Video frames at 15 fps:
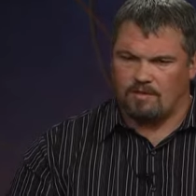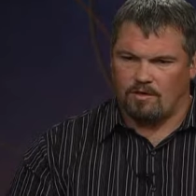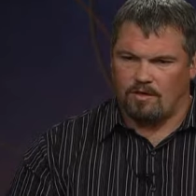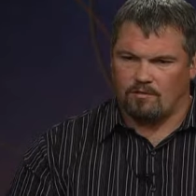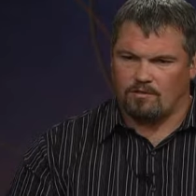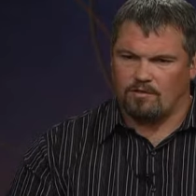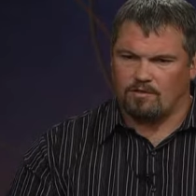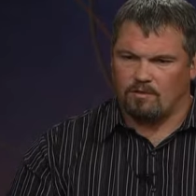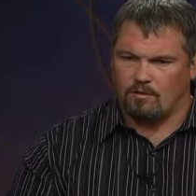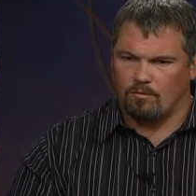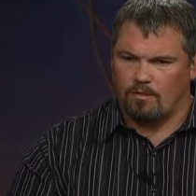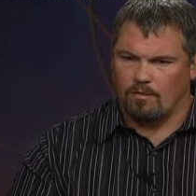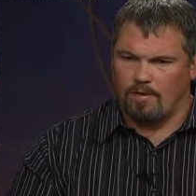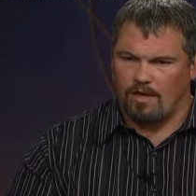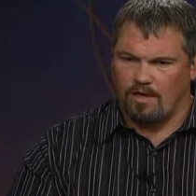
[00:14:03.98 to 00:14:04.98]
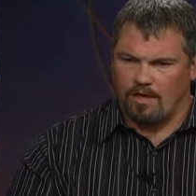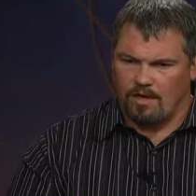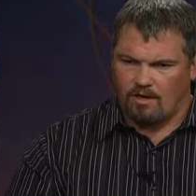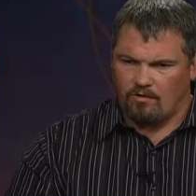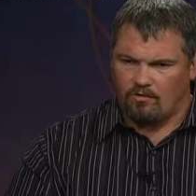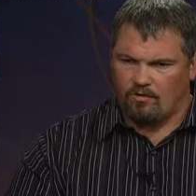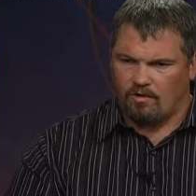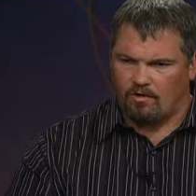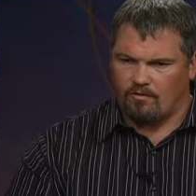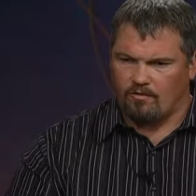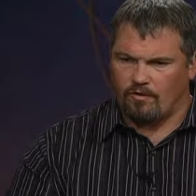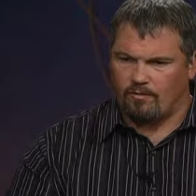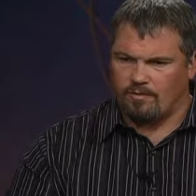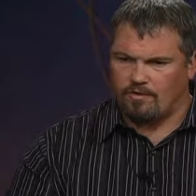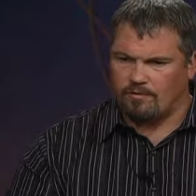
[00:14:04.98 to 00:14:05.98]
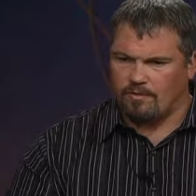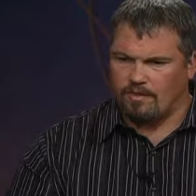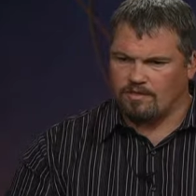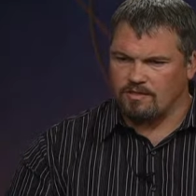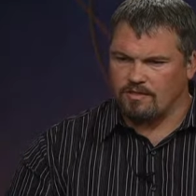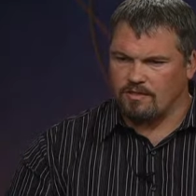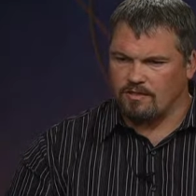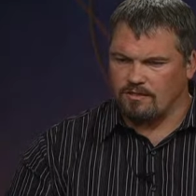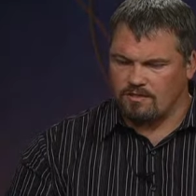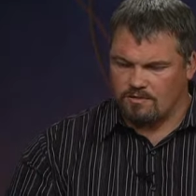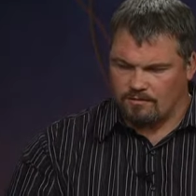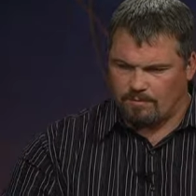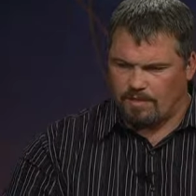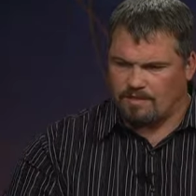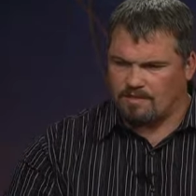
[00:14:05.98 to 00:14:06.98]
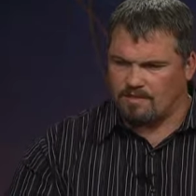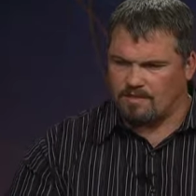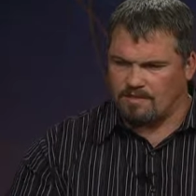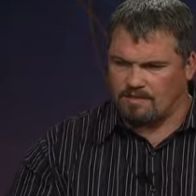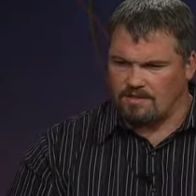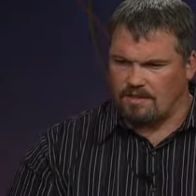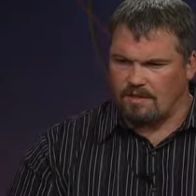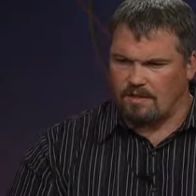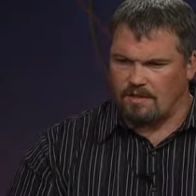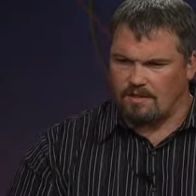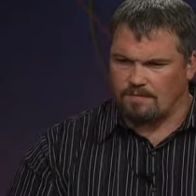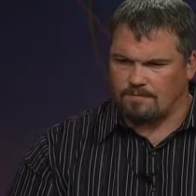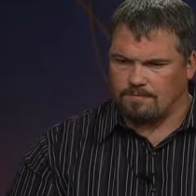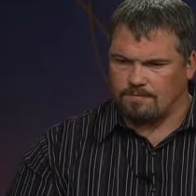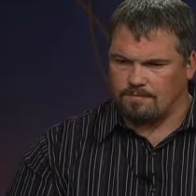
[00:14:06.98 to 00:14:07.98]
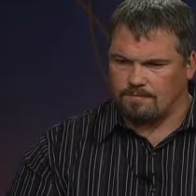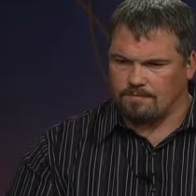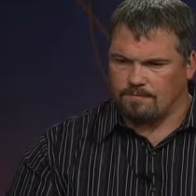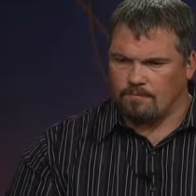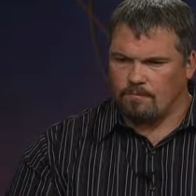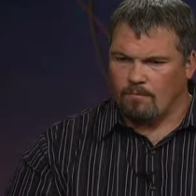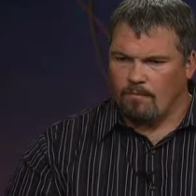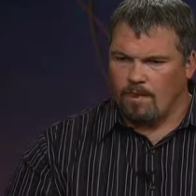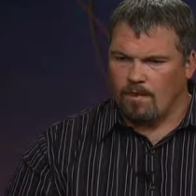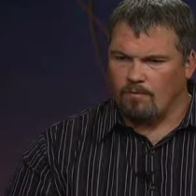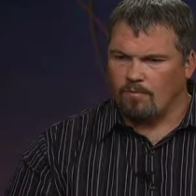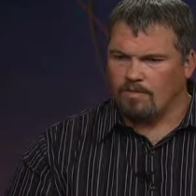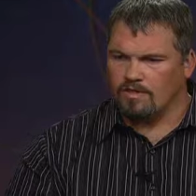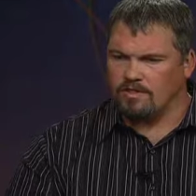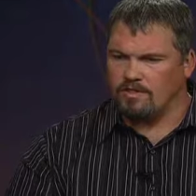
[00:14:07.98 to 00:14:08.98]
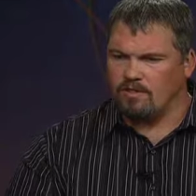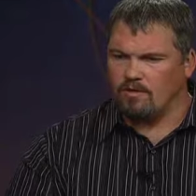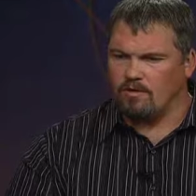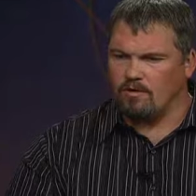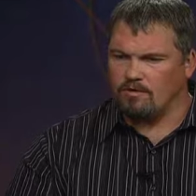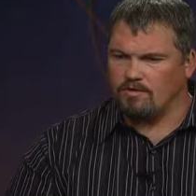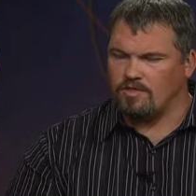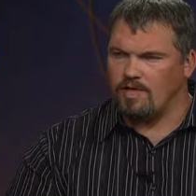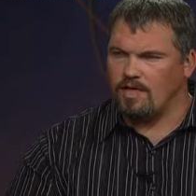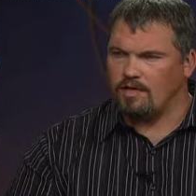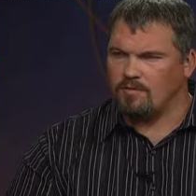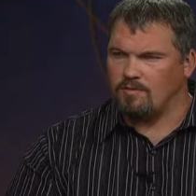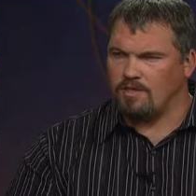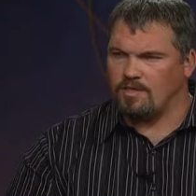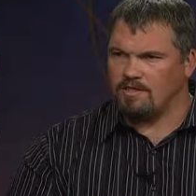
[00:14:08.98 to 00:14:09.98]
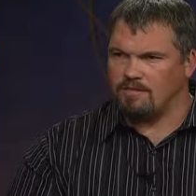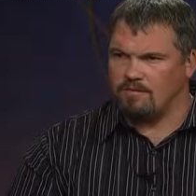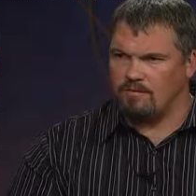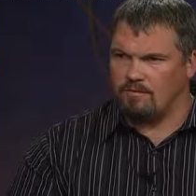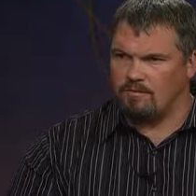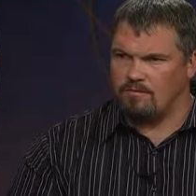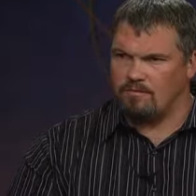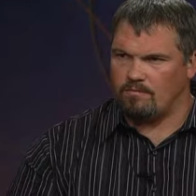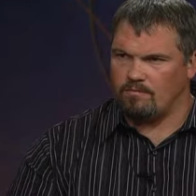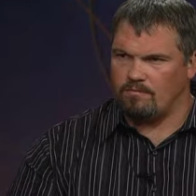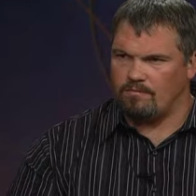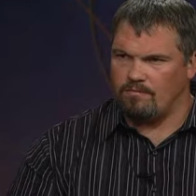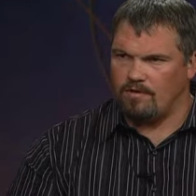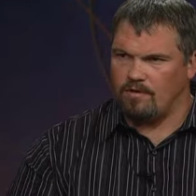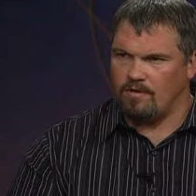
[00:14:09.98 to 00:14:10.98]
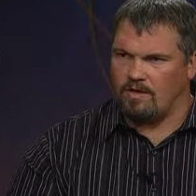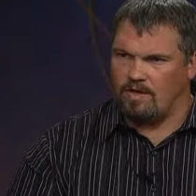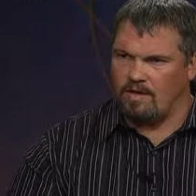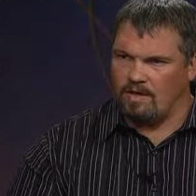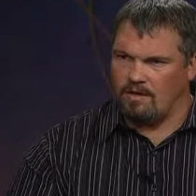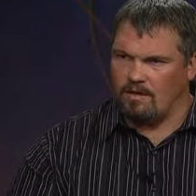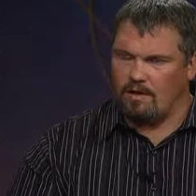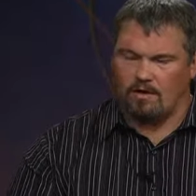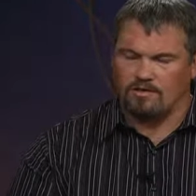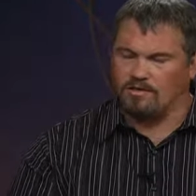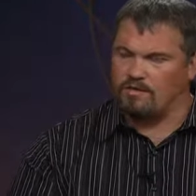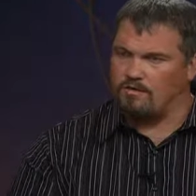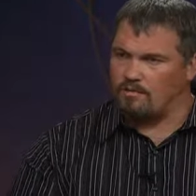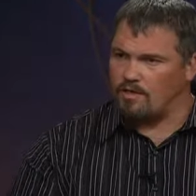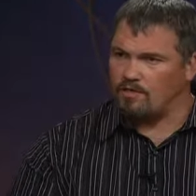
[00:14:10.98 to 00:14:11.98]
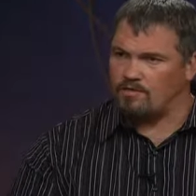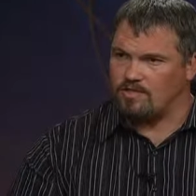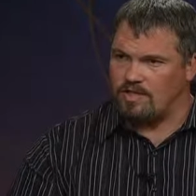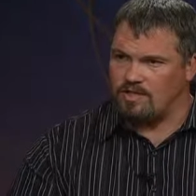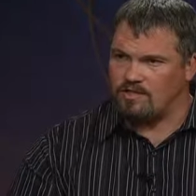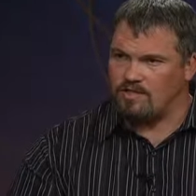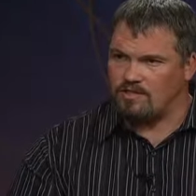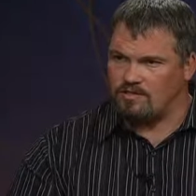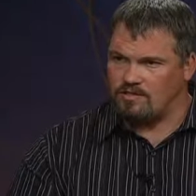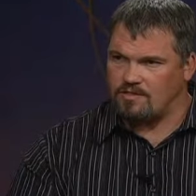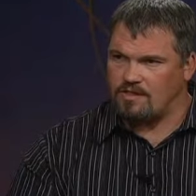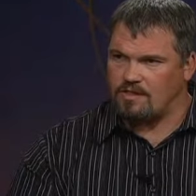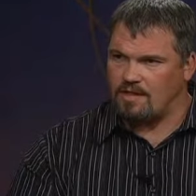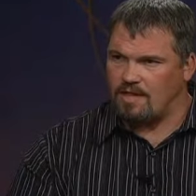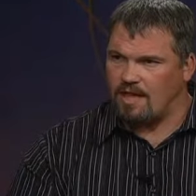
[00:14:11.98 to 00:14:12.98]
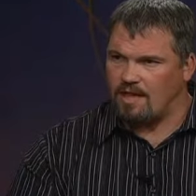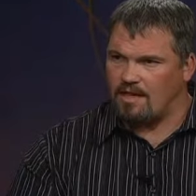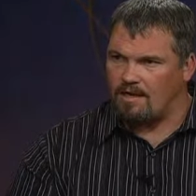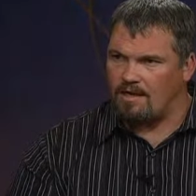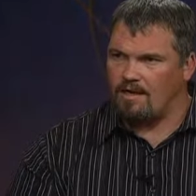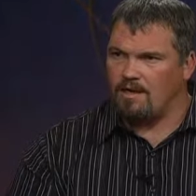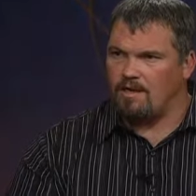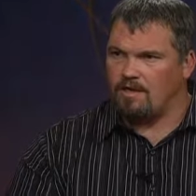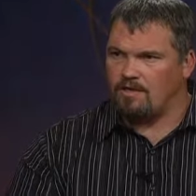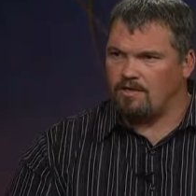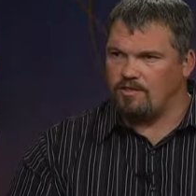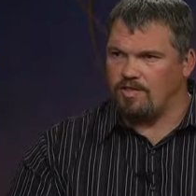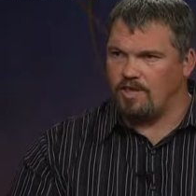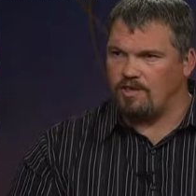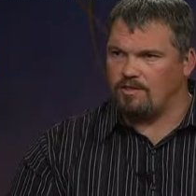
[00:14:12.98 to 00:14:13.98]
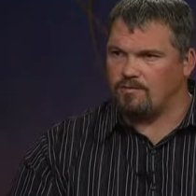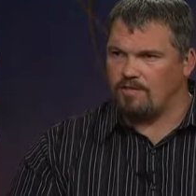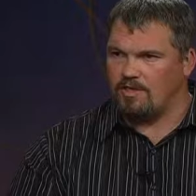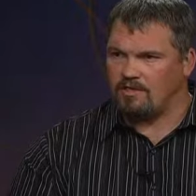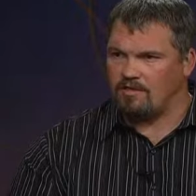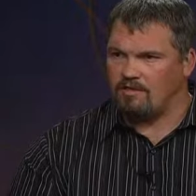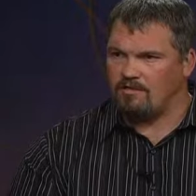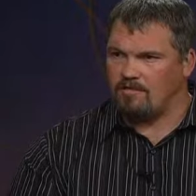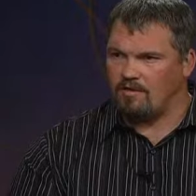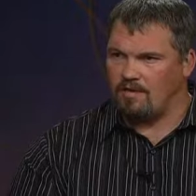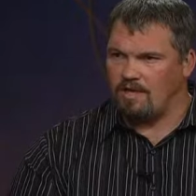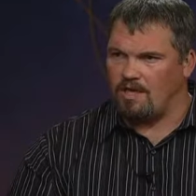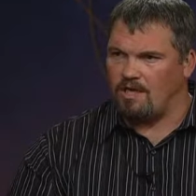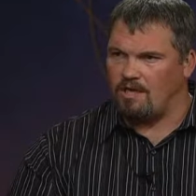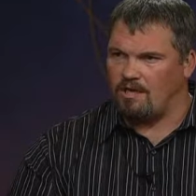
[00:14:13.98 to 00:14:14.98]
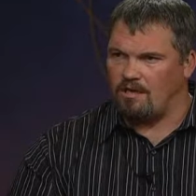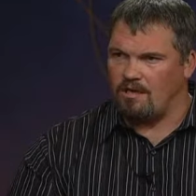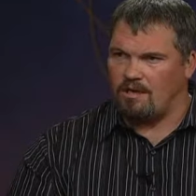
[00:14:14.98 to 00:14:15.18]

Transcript: you know, I was told by my drug treatment special, specialist in uh, in prison, you don't change because you feel the heat, or excuse me, you don't change because you see the light. You change because you feel the heat.